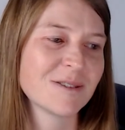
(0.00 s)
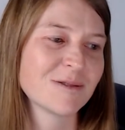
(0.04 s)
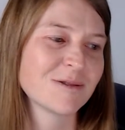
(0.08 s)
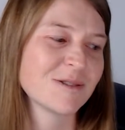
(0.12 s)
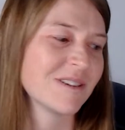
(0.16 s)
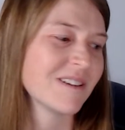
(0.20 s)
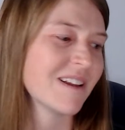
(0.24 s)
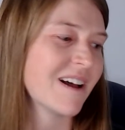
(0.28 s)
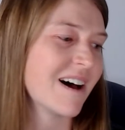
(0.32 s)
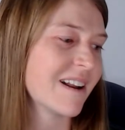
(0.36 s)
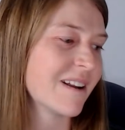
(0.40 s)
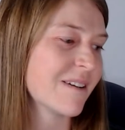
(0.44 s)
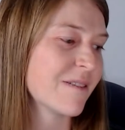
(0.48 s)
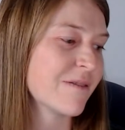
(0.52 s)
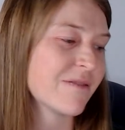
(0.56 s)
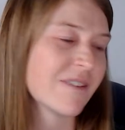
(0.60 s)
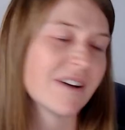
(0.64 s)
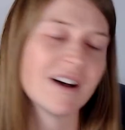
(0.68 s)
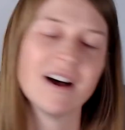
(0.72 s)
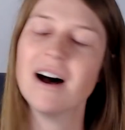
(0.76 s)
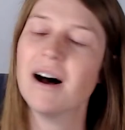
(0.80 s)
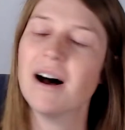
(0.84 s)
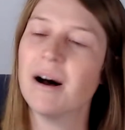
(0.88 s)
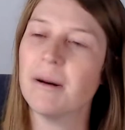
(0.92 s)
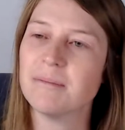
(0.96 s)
there's a lot of
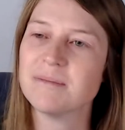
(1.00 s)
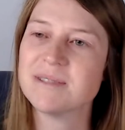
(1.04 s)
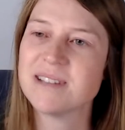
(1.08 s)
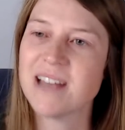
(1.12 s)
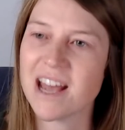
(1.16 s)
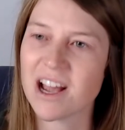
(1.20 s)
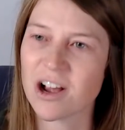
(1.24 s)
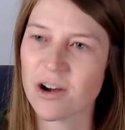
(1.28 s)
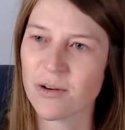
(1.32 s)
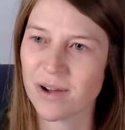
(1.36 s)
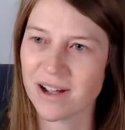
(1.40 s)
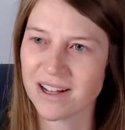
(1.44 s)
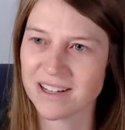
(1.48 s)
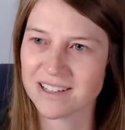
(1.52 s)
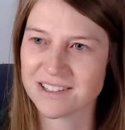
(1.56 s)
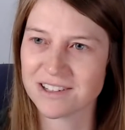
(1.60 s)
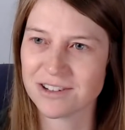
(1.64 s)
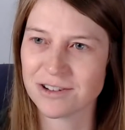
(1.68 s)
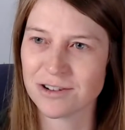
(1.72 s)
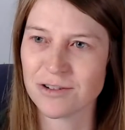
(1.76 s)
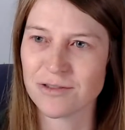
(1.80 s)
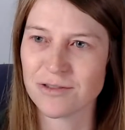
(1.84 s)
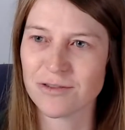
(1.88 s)
takeaways to do